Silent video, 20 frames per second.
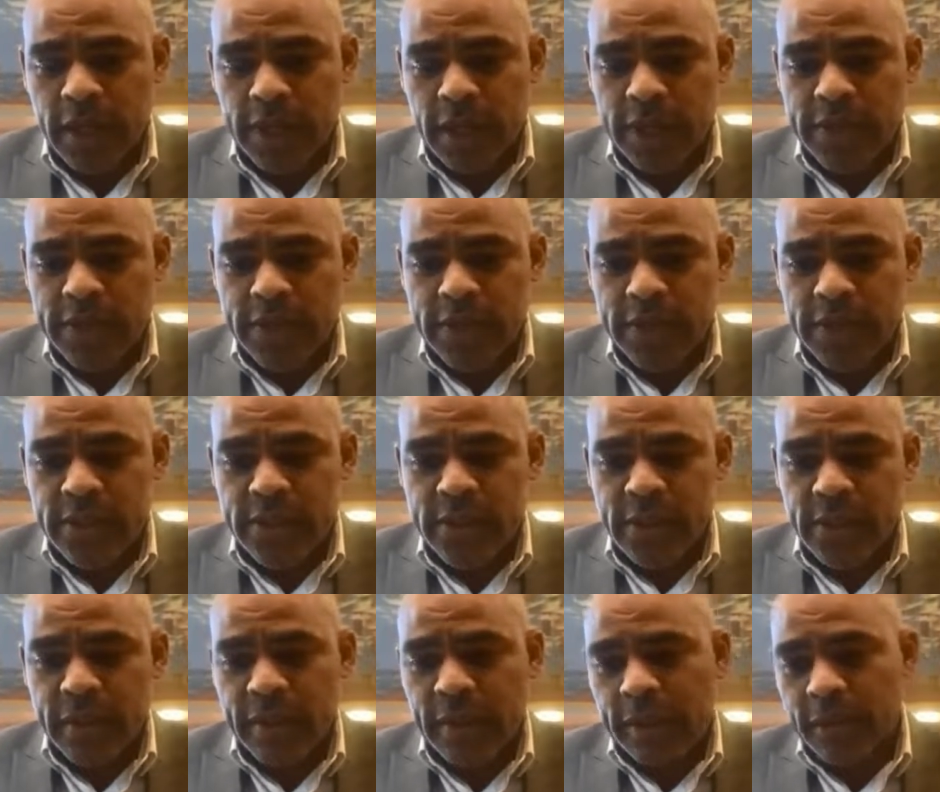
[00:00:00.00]
cases,
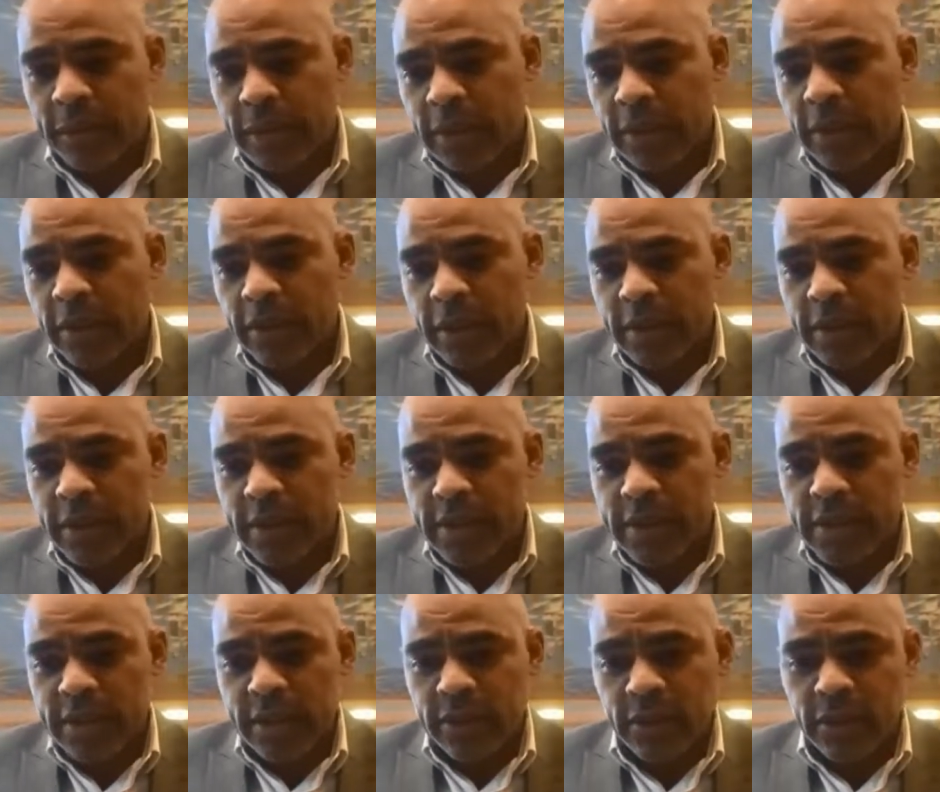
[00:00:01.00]
and, and, we know that there's
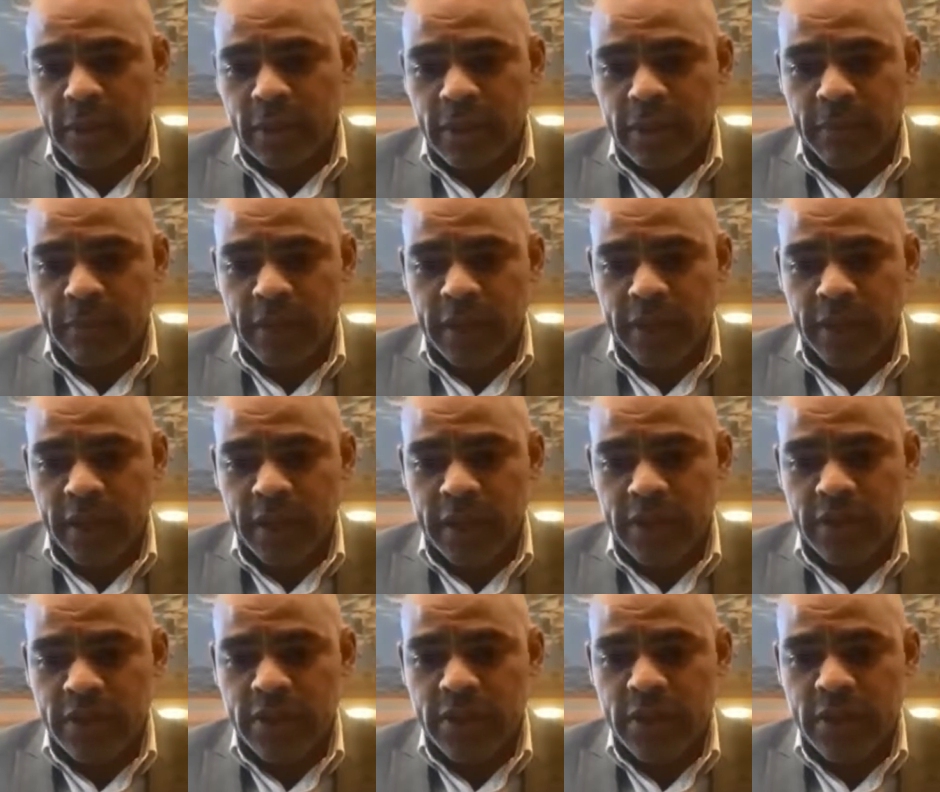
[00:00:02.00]
still um, a
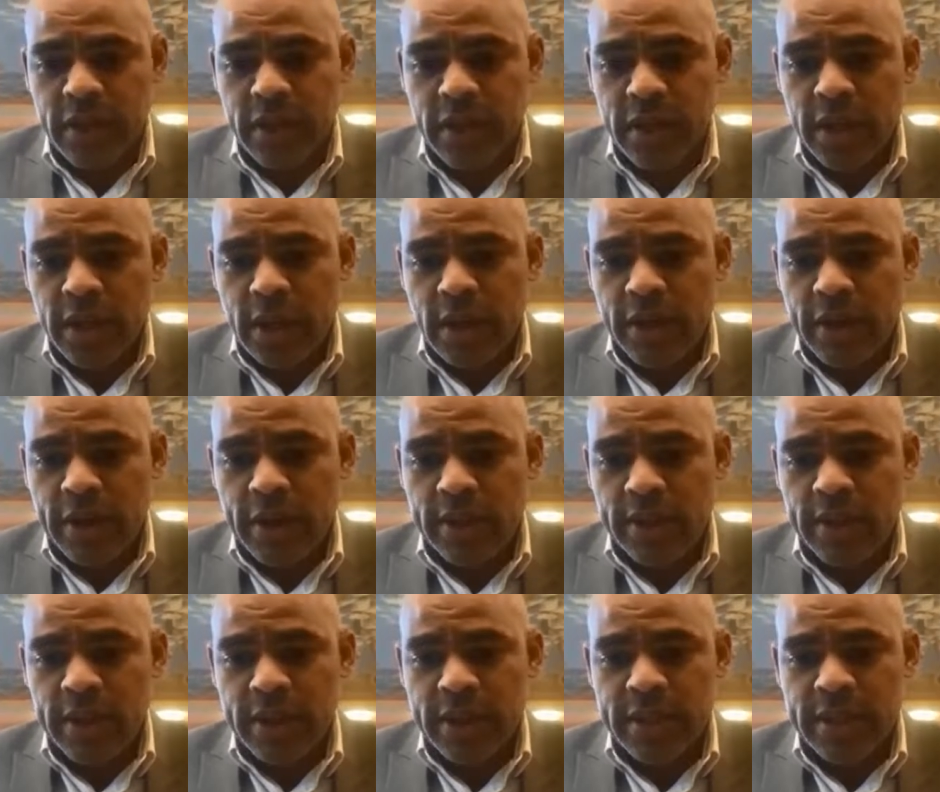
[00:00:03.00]
challenge
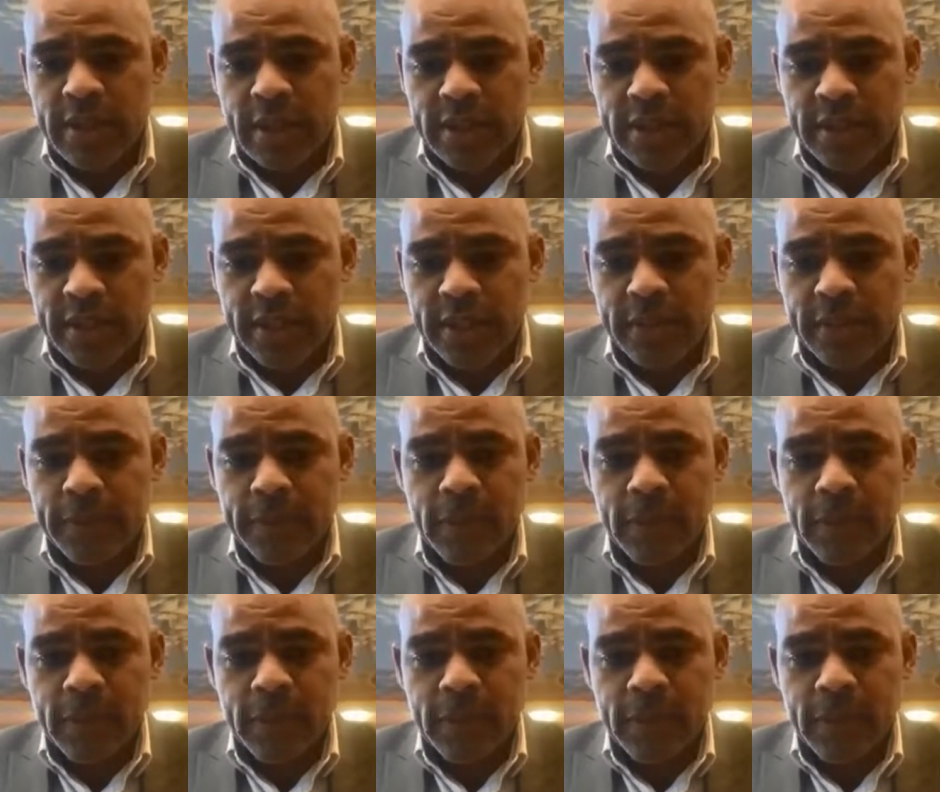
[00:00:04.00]
around uh, testing.